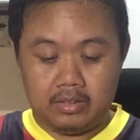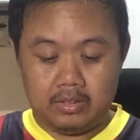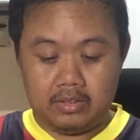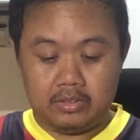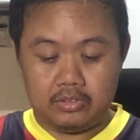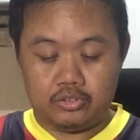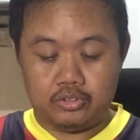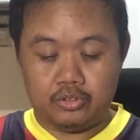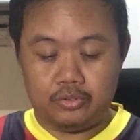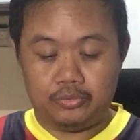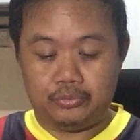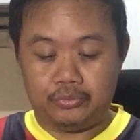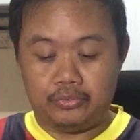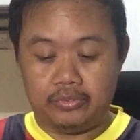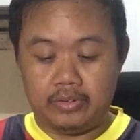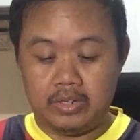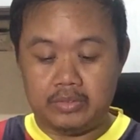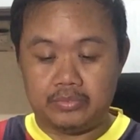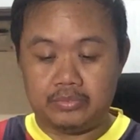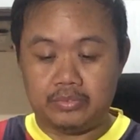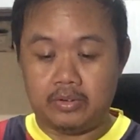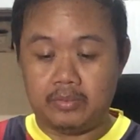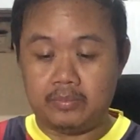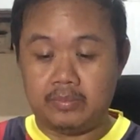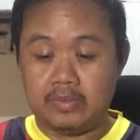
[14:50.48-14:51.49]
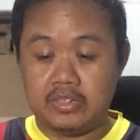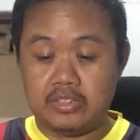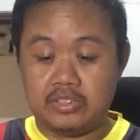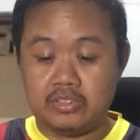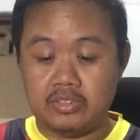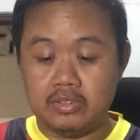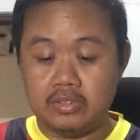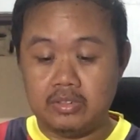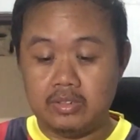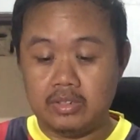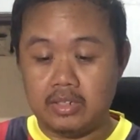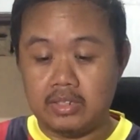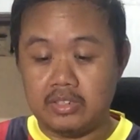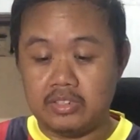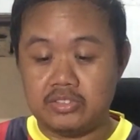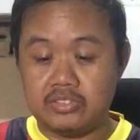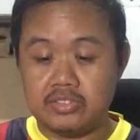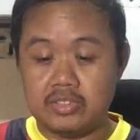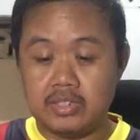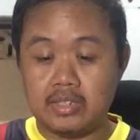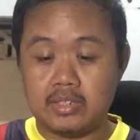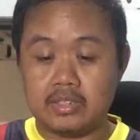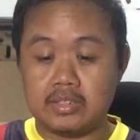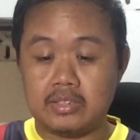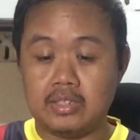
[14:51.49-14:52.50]
software information and
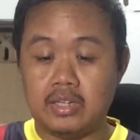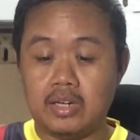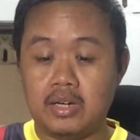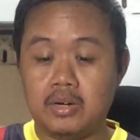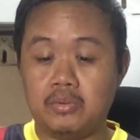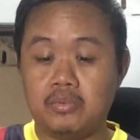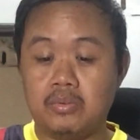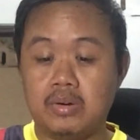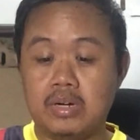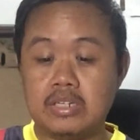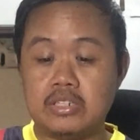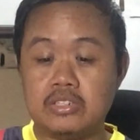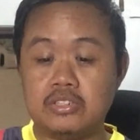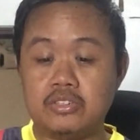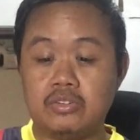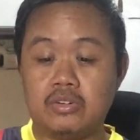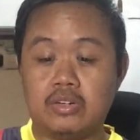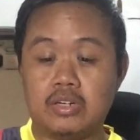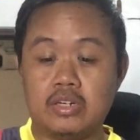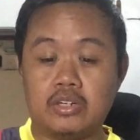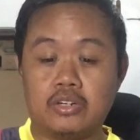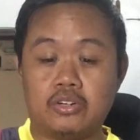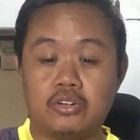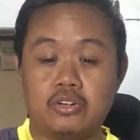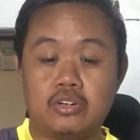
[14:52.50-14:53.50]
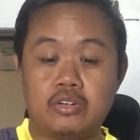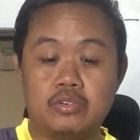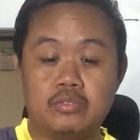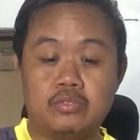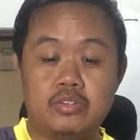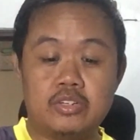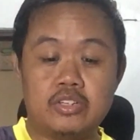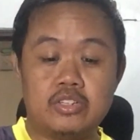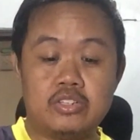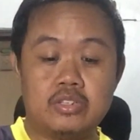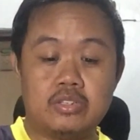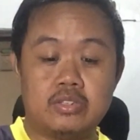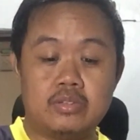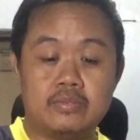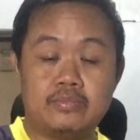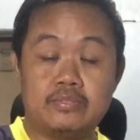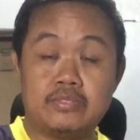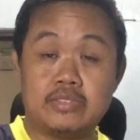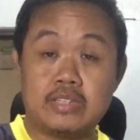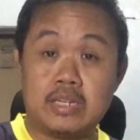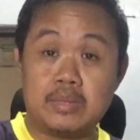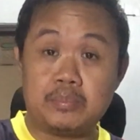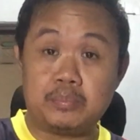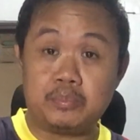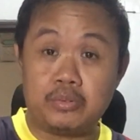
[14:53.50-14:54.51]
check the one you are core version of
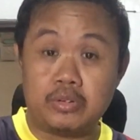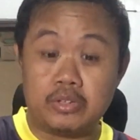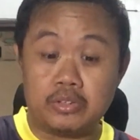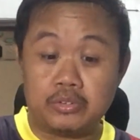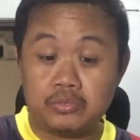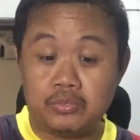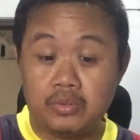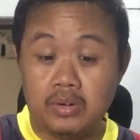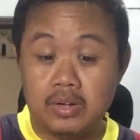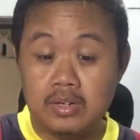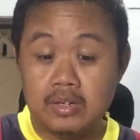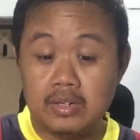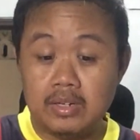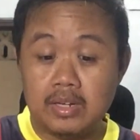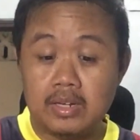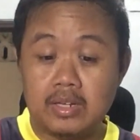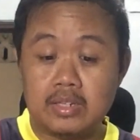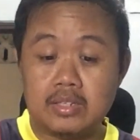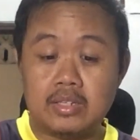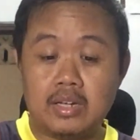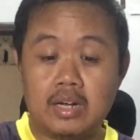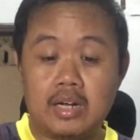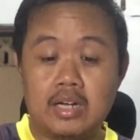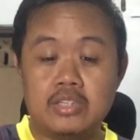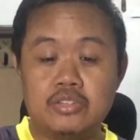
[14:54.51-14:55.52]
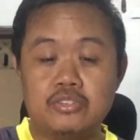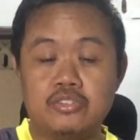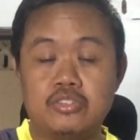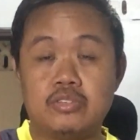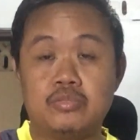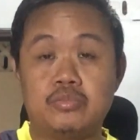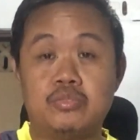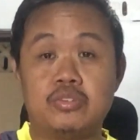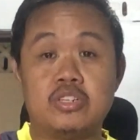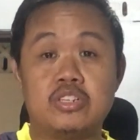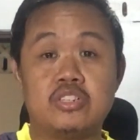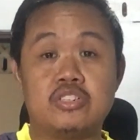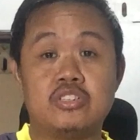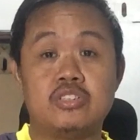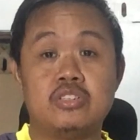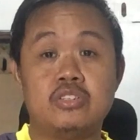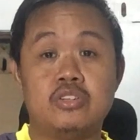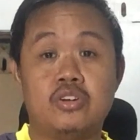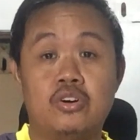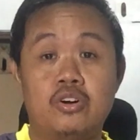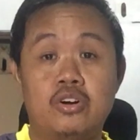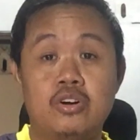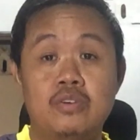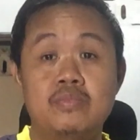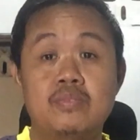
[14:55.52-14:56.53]
3.1 and the Android version
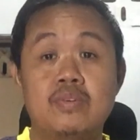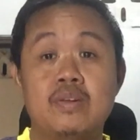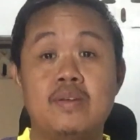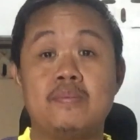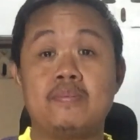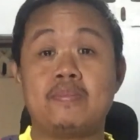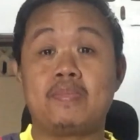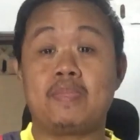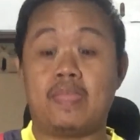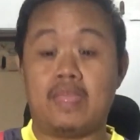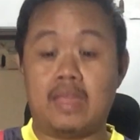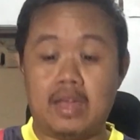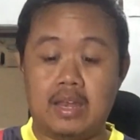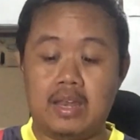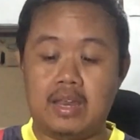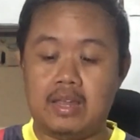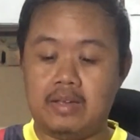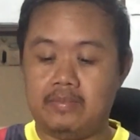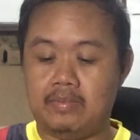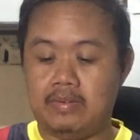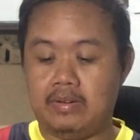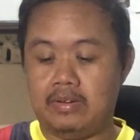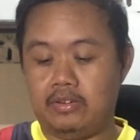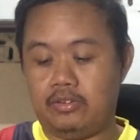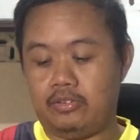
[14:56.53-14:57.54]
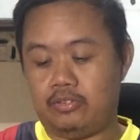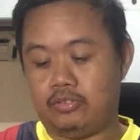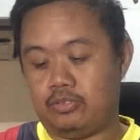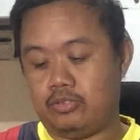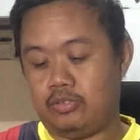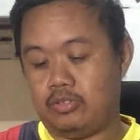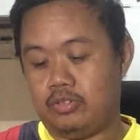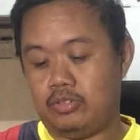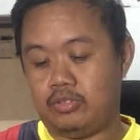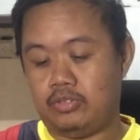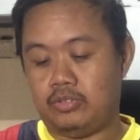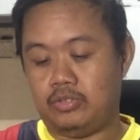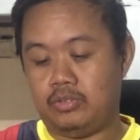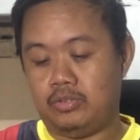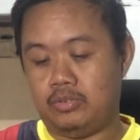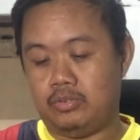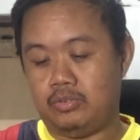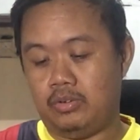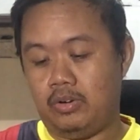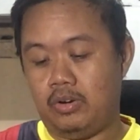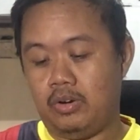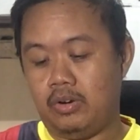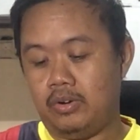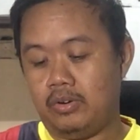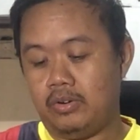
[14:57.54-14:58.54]
of 11. So,
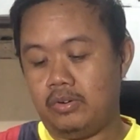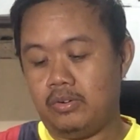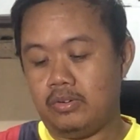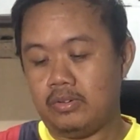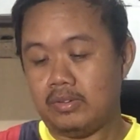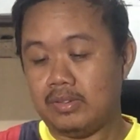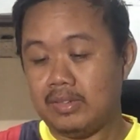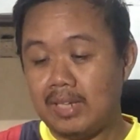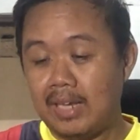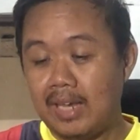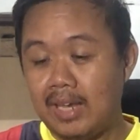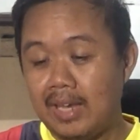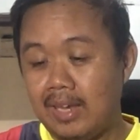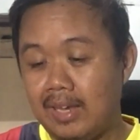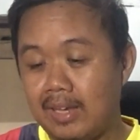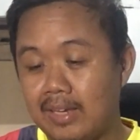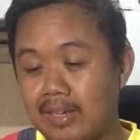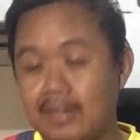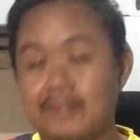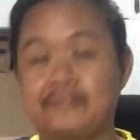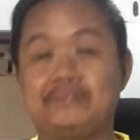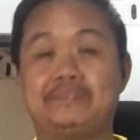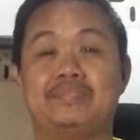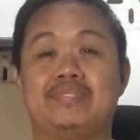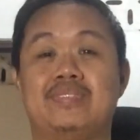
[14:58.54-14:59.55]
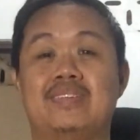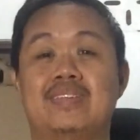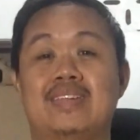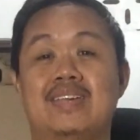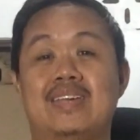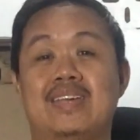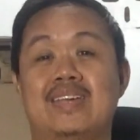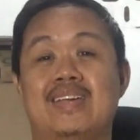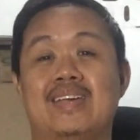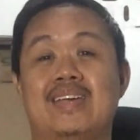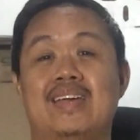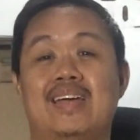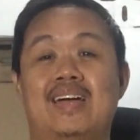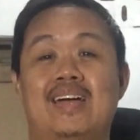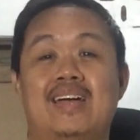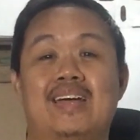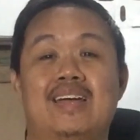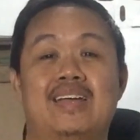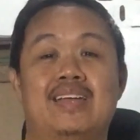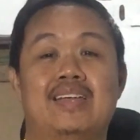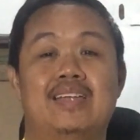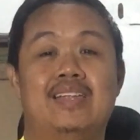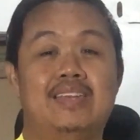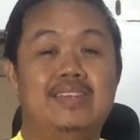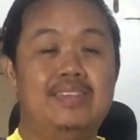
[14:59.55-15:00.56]
okay.
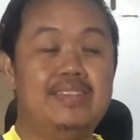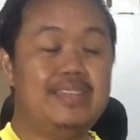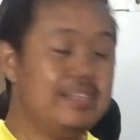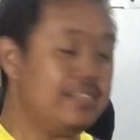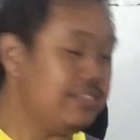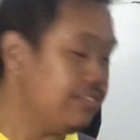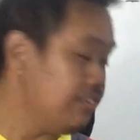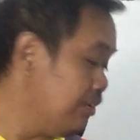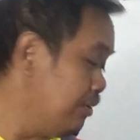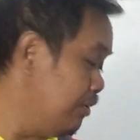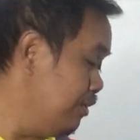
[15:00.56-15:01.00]
That's